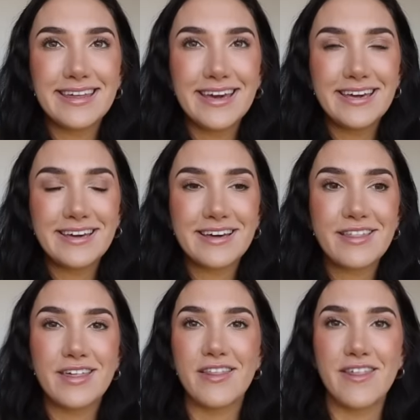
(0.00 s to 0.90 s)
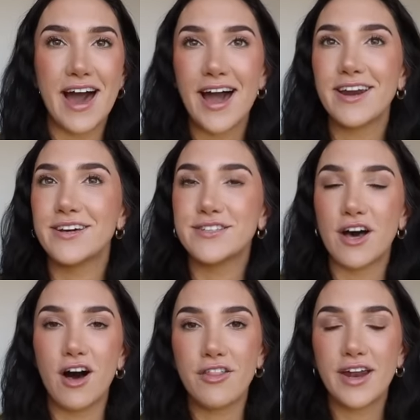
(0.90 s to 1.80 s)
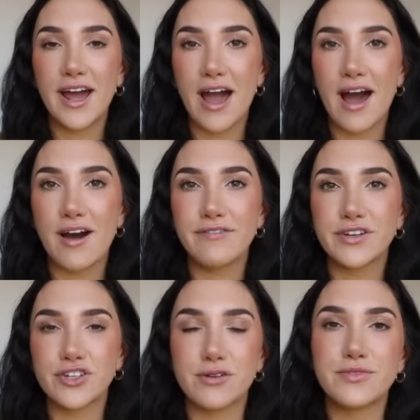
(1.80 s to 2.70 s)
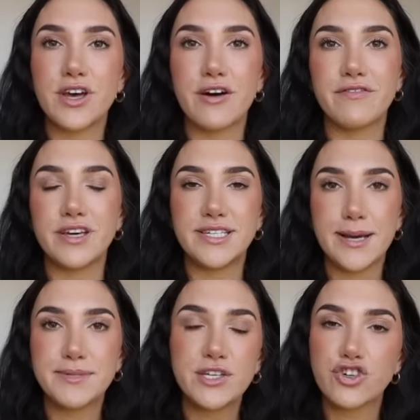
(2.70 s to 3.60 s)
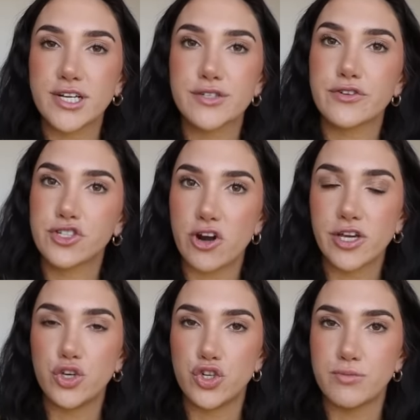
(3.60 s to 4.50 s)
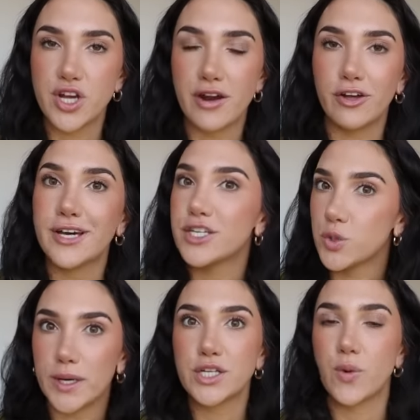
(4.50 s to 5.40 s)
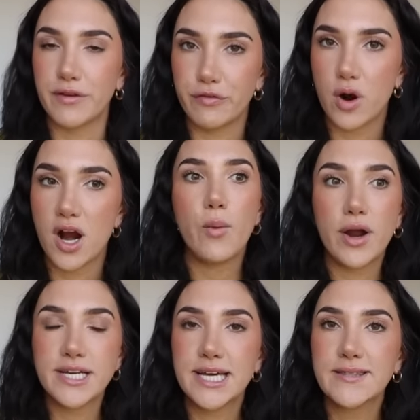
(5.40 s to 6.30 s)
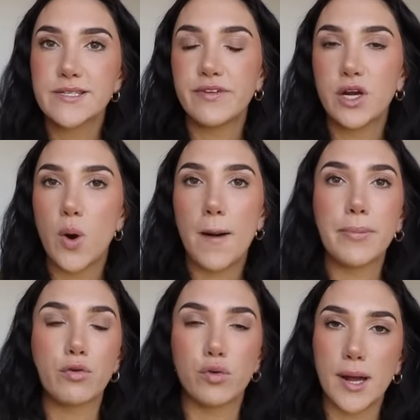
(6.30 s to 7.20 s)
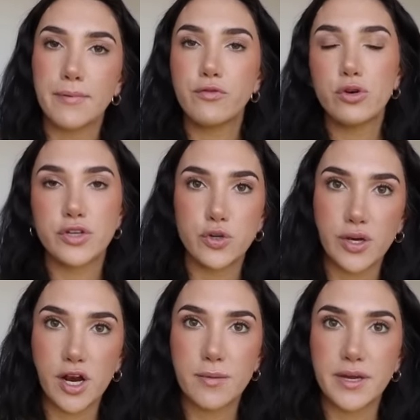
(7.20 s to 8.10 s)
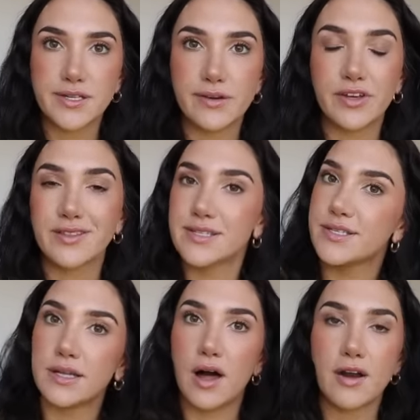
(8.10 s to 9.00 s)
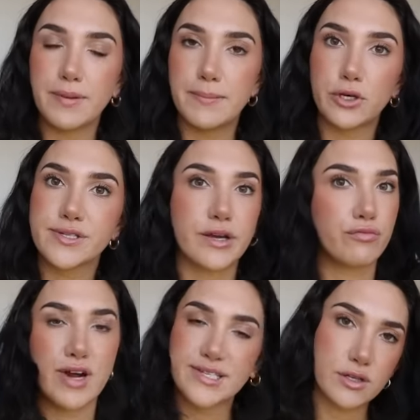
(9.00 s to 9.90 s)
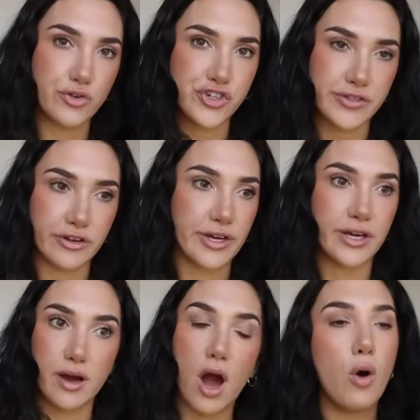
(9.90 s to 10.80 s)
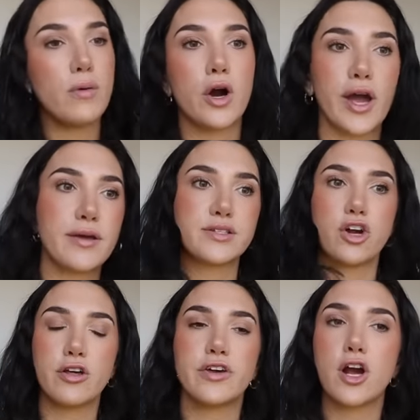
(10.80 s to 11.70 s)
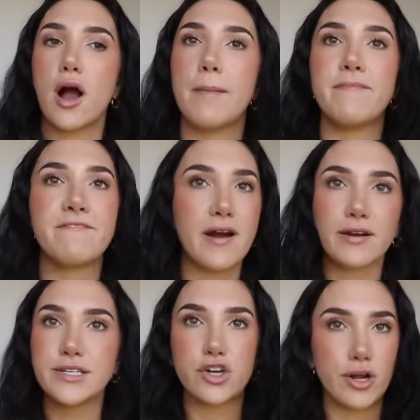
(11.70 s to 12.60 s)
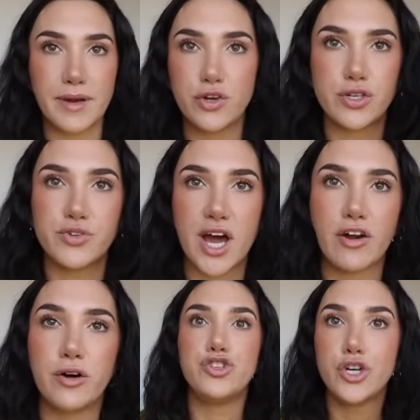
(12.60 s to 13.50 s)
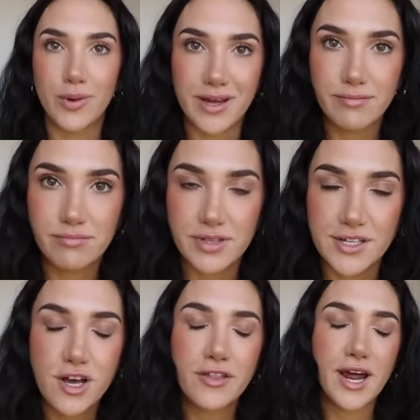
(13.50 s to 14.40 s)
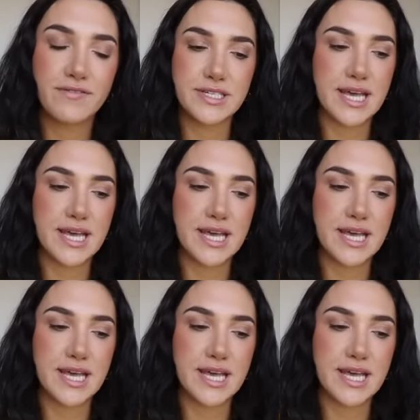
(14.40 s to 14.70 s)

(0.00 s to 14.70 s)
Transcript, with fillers: I think that that is all that I have in terms of the tips and tricks for starting a YouTube channel in 2024. I wanted to get this video up right before the new year because I feel like this is a lot of people's like resolution. They're like, oh, okay, start of the year, I'm finally starting my YouTube channel, do it. That's all that I have to